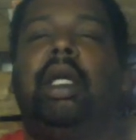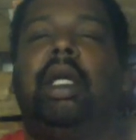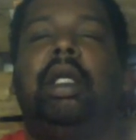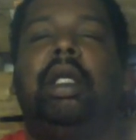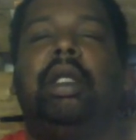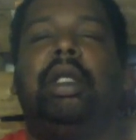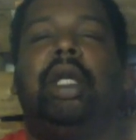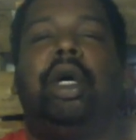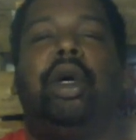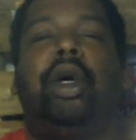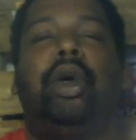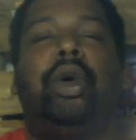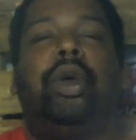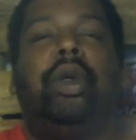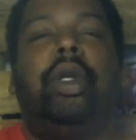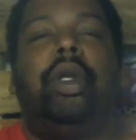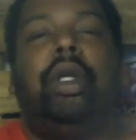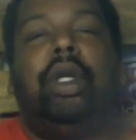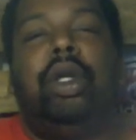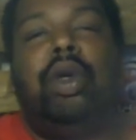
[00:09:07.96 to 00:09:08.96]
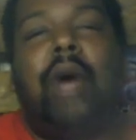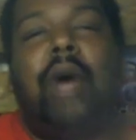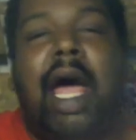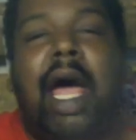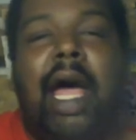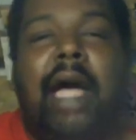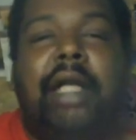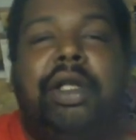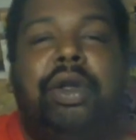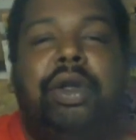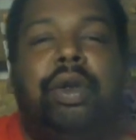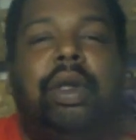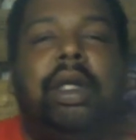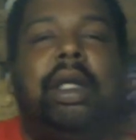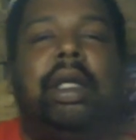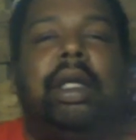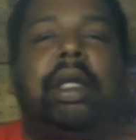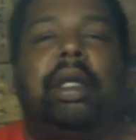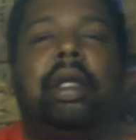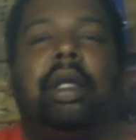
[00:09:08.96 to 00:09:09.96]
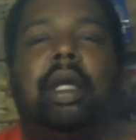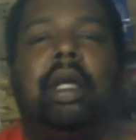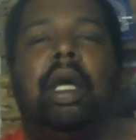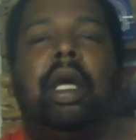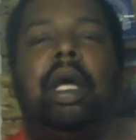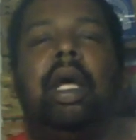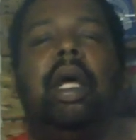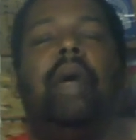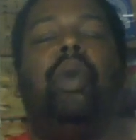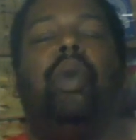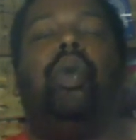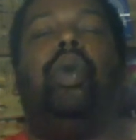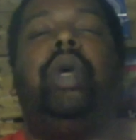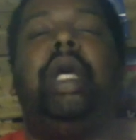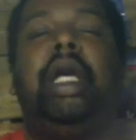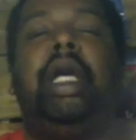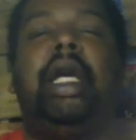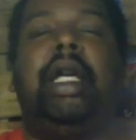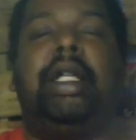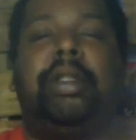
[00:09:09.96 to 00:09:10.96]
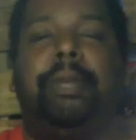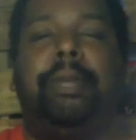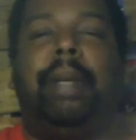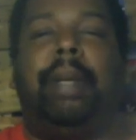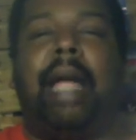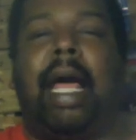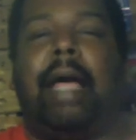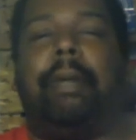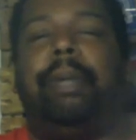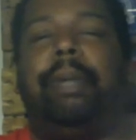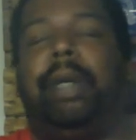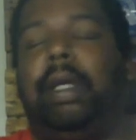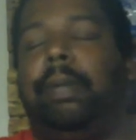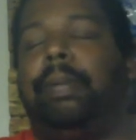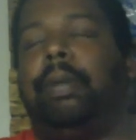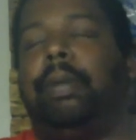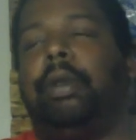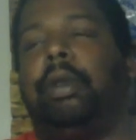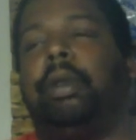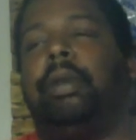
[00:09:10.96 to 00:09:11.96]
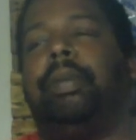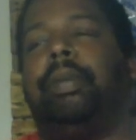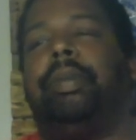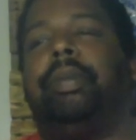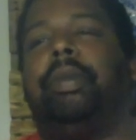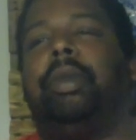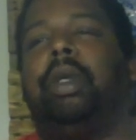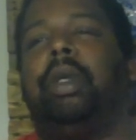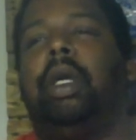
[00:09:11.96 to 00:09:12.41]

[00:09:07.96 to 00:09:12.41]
so you actually, we as black people